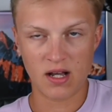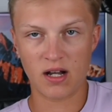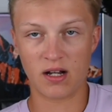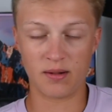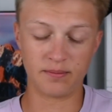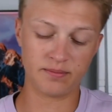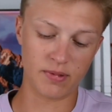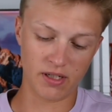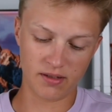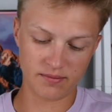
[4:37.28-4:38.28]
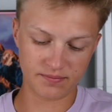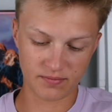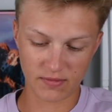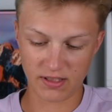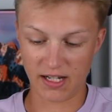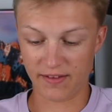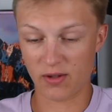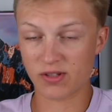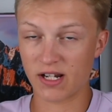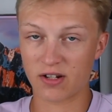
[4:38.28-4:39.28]
but yeah, that
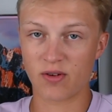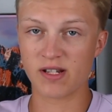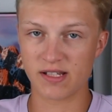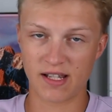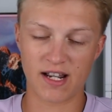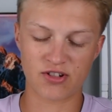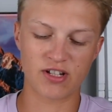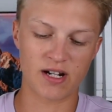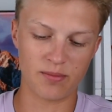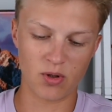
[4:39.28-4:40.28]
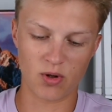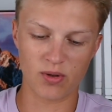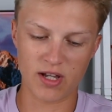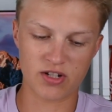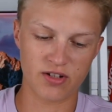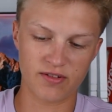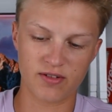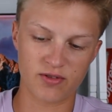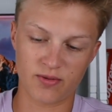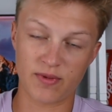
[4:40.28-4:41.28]
was kind of crazy that I actually got a BOGO last year.
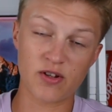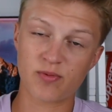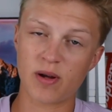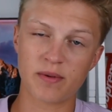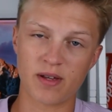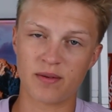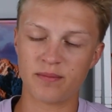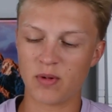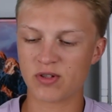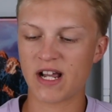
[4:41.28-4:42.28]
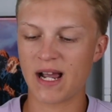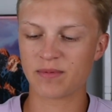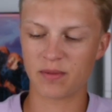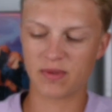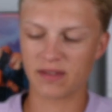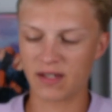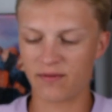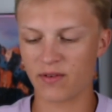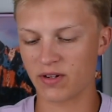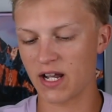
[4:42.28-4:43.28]
That was probably the most hyped up thing that
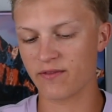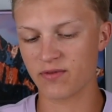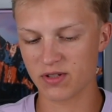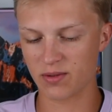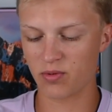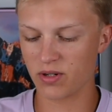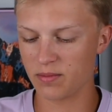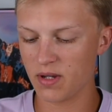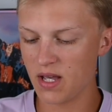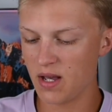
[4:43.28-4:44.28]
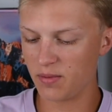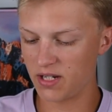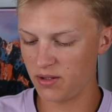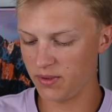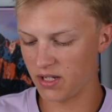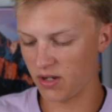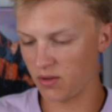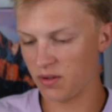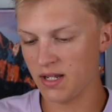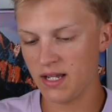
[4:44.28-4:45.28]
I've ever gotten from Supreme. But here we
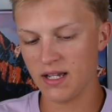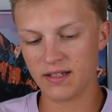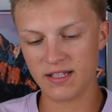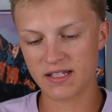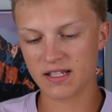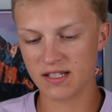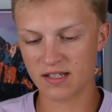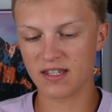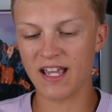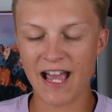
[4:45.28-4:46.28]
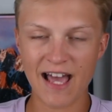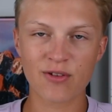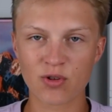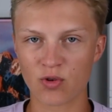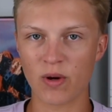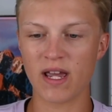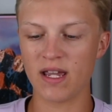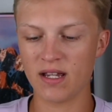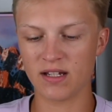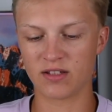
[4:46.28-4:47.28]
go. This is the Heather
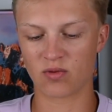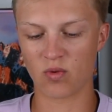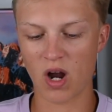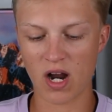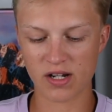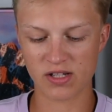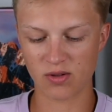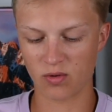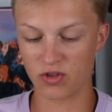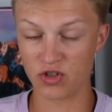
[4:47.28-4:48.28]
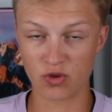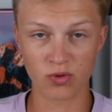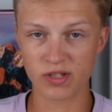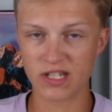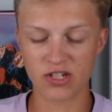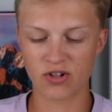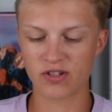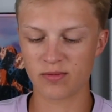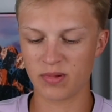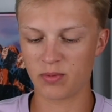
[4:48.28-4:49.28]
Gray and the Rocks, or the Jewels t-shirt,
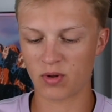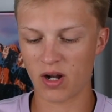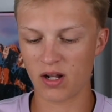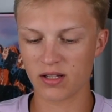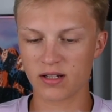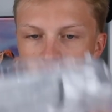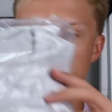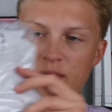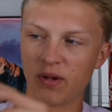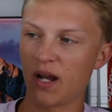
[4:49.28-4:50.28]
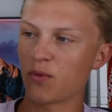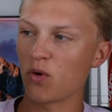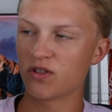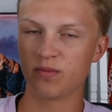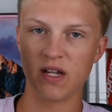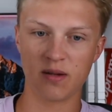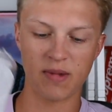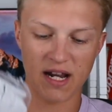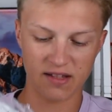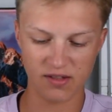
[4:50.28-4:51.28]
some people call it. But I'm going to be
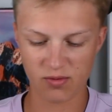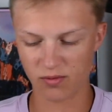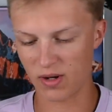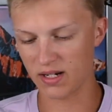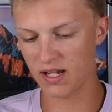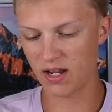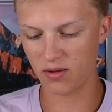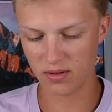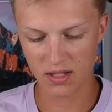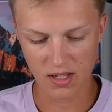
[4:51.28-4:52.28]
unbagging this one right now.